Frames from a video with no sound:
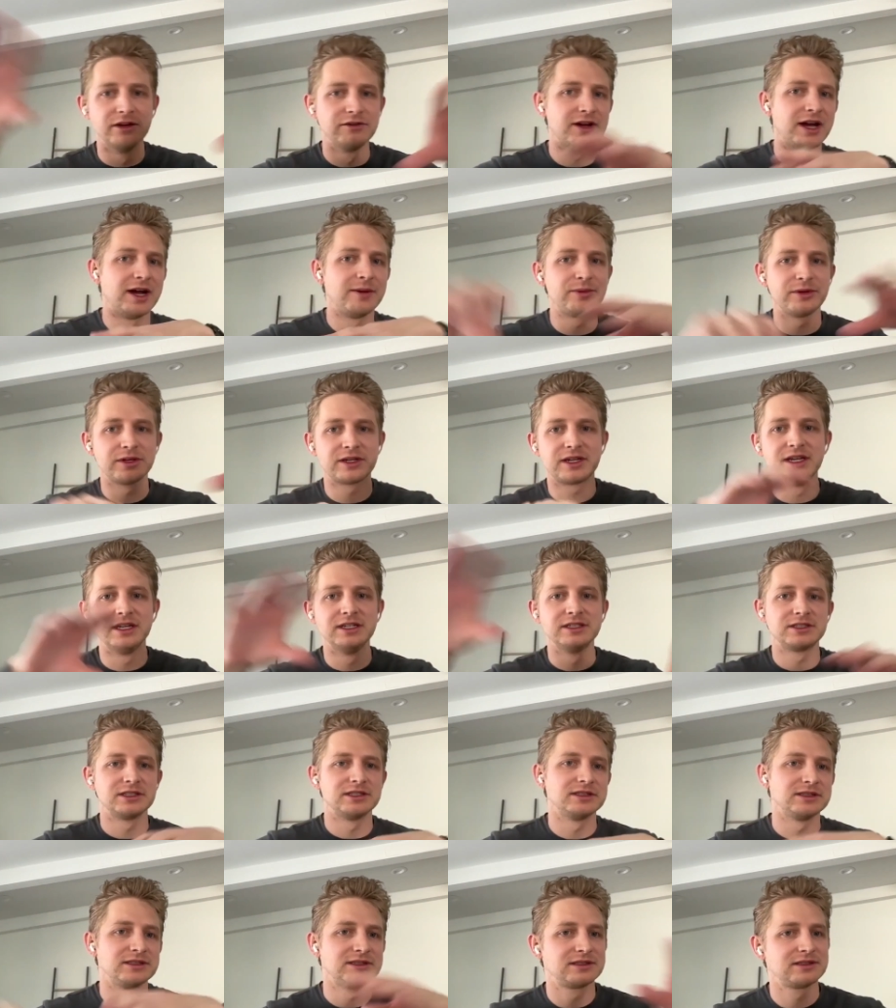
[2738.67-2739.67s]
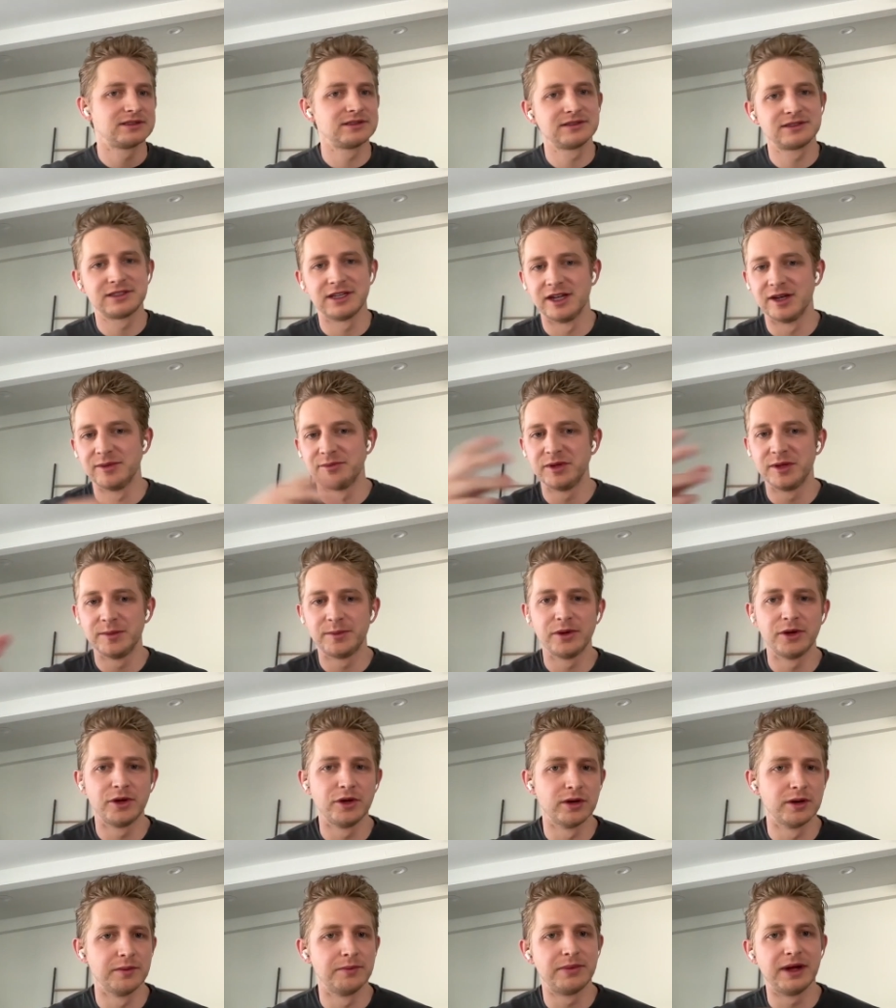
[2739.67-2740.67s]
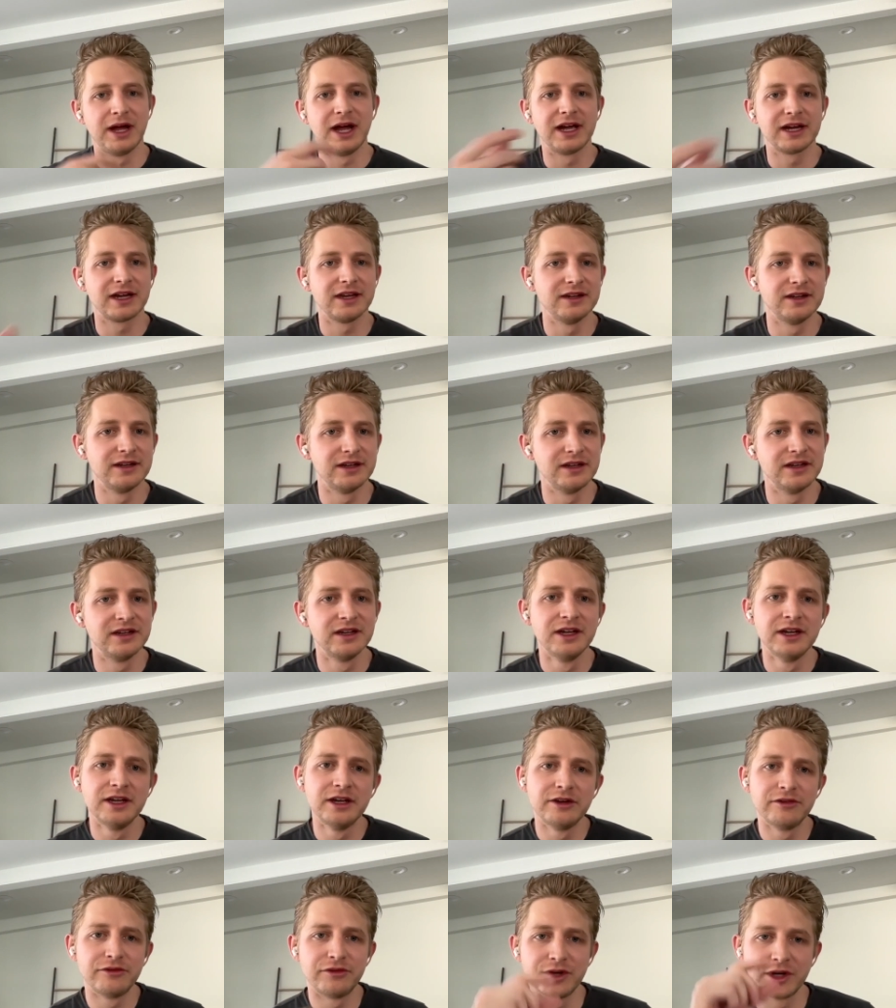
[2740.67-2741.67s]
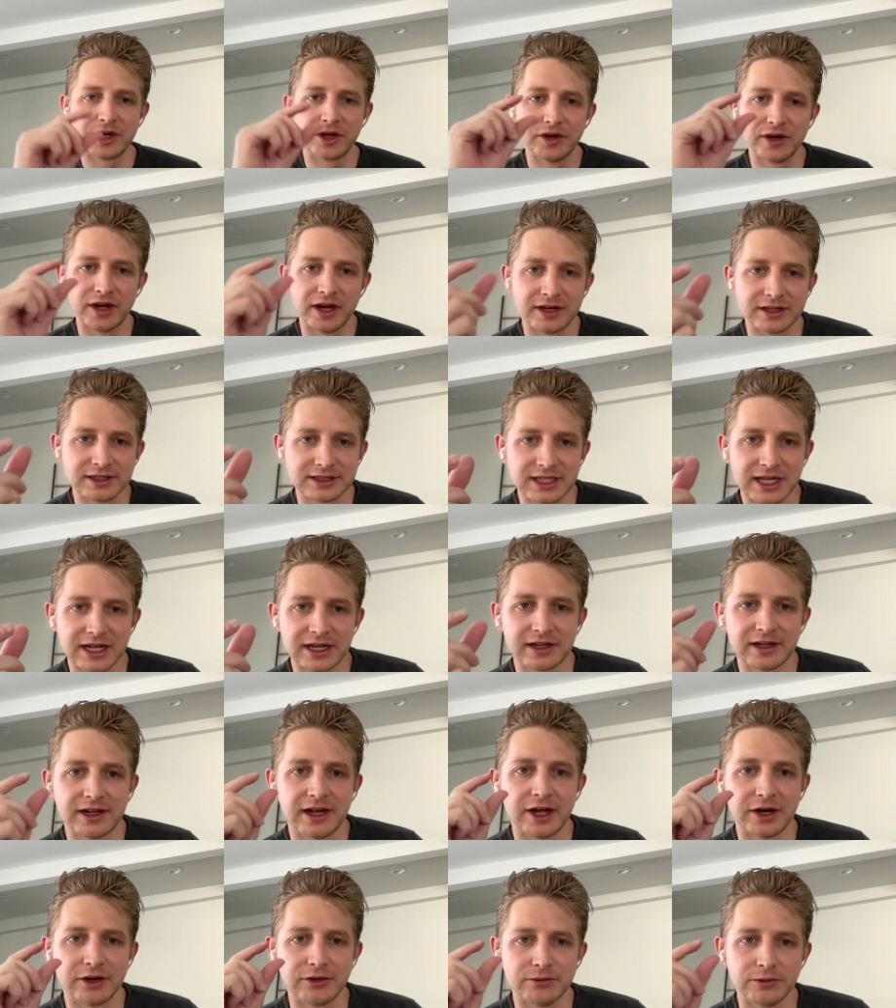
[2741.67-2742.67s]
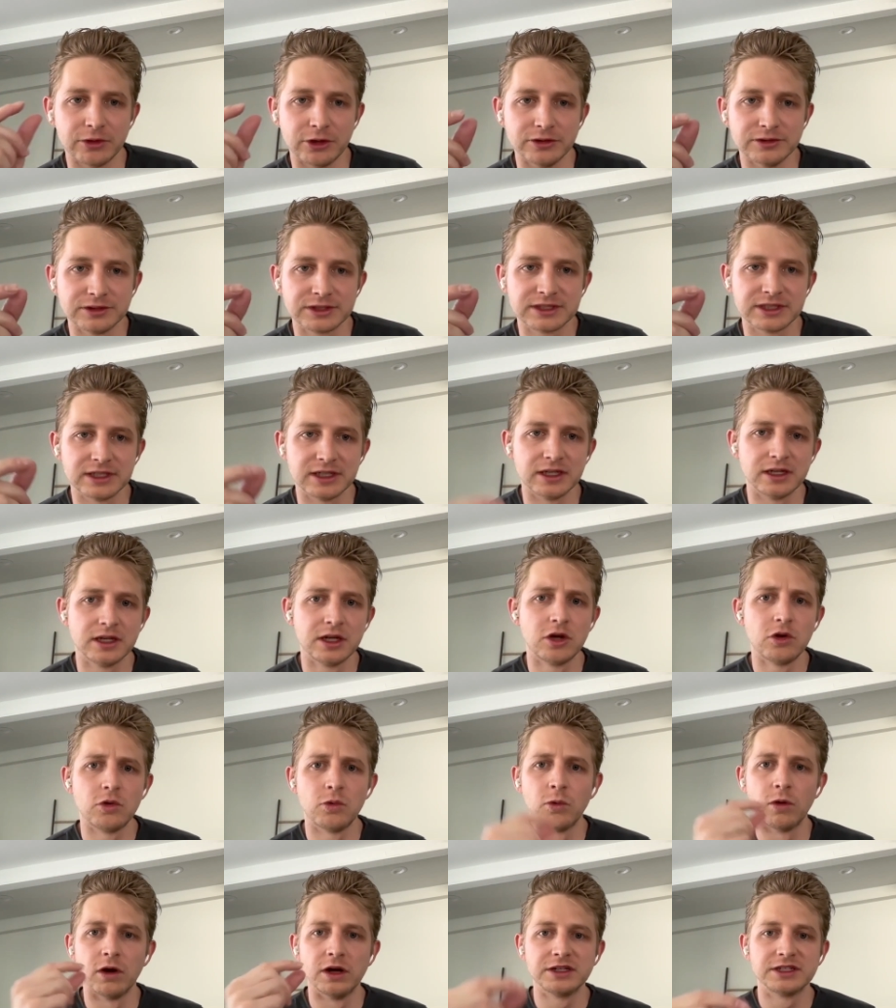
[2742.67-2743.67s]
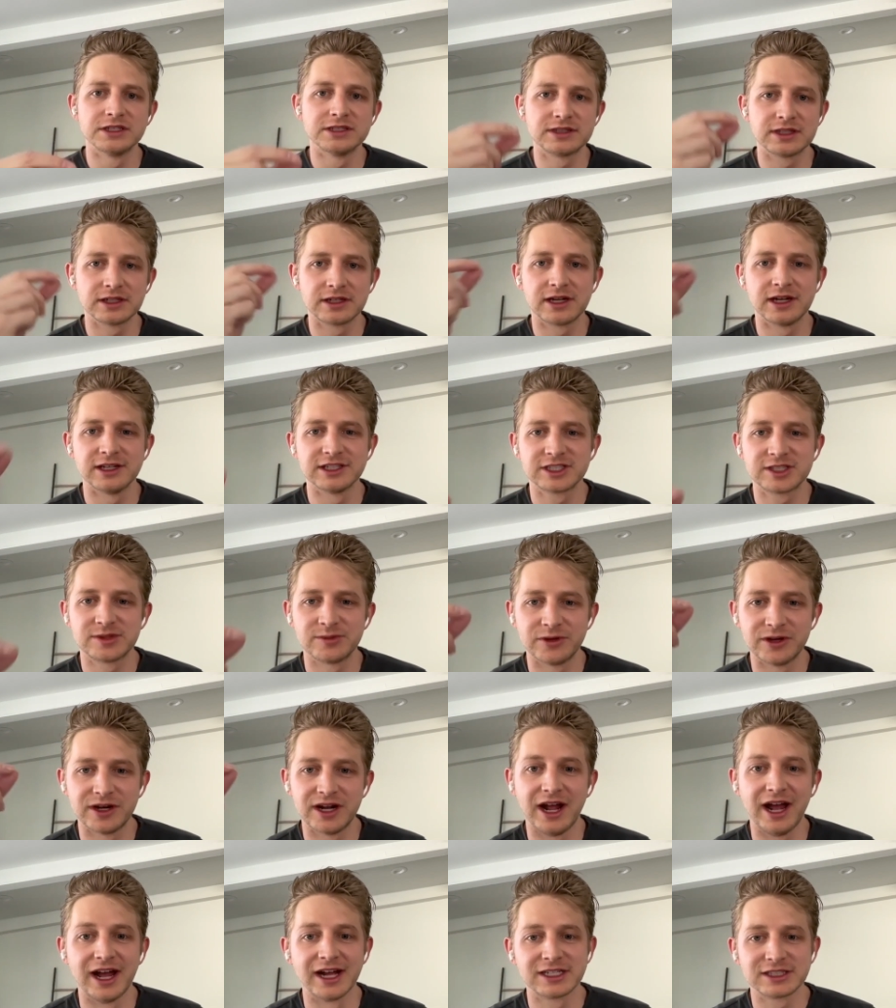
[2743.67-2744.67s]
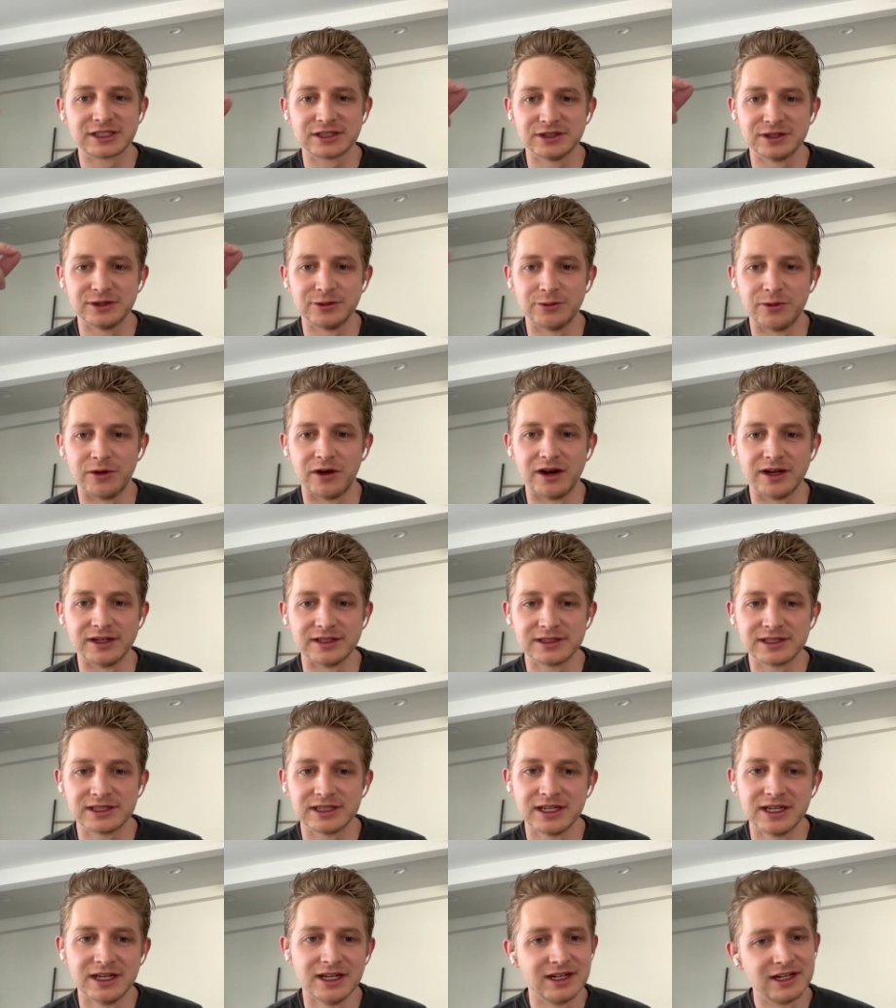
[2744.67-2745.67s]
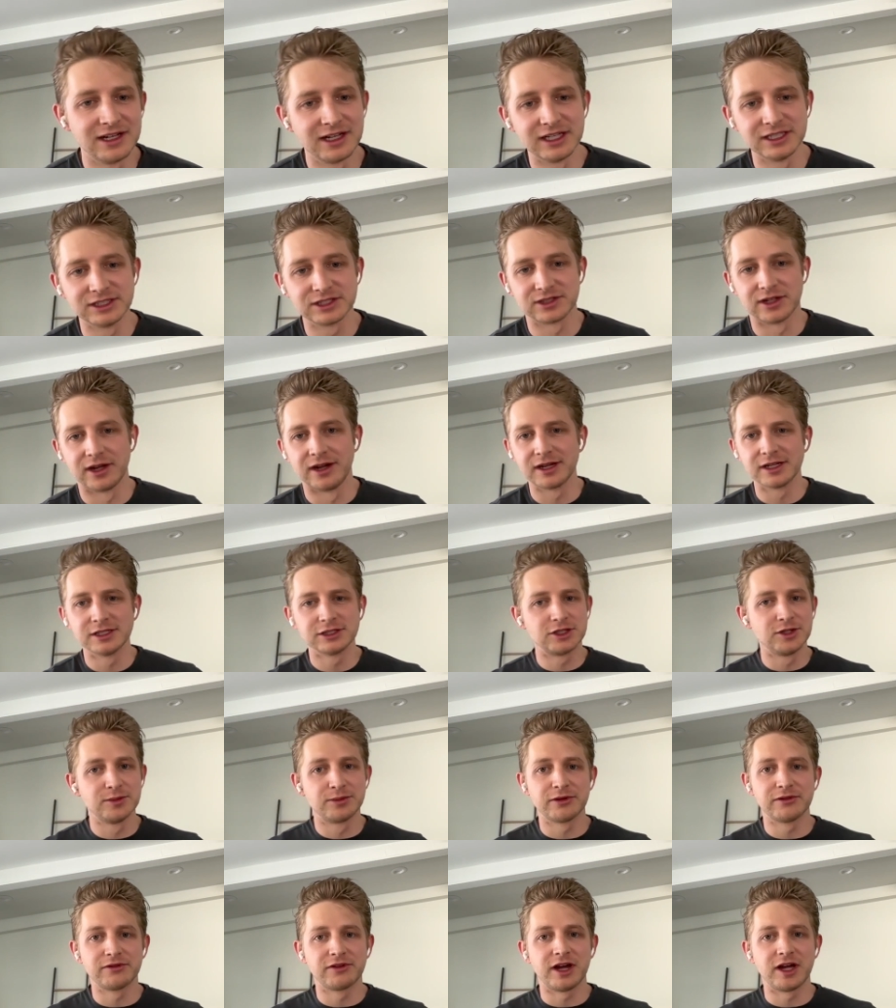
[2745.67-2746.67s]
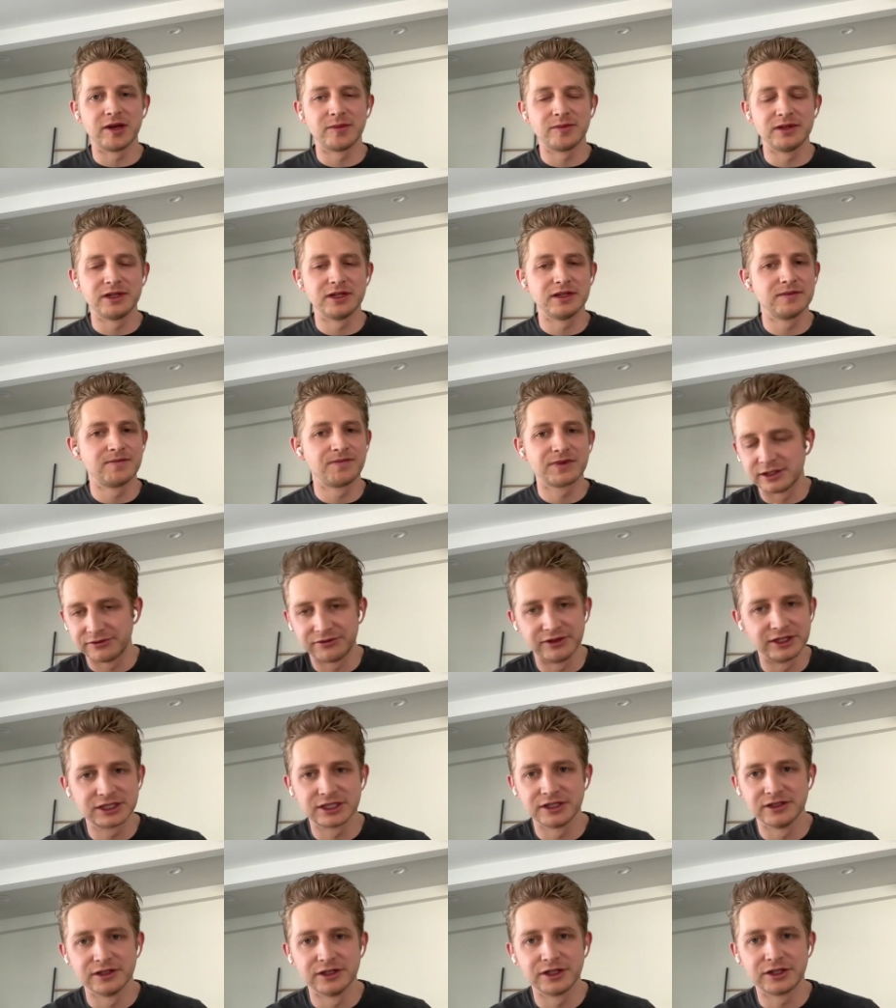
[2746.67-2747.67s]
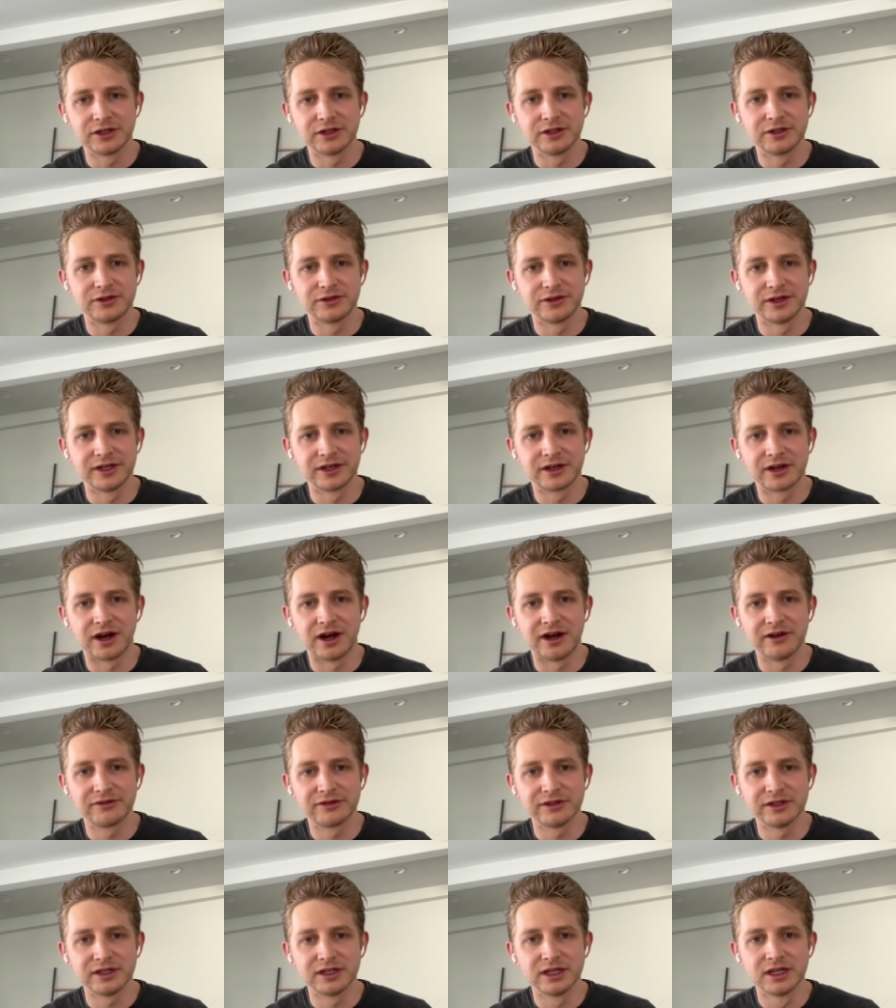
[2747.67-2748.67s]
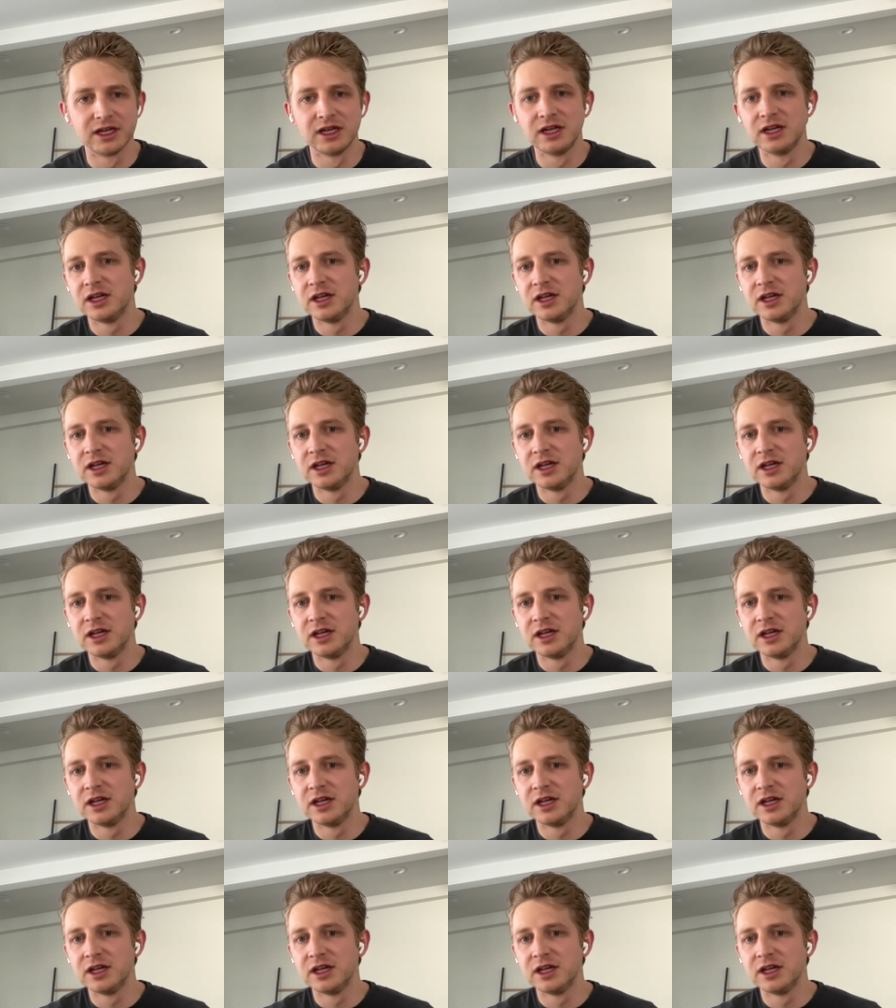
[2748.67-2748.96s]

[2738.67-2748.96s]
of applications, ton of people who are bagging it, figuring out exactly how to roast it. What does the customer actually want? As long as you provide me sufficiently good green coffee,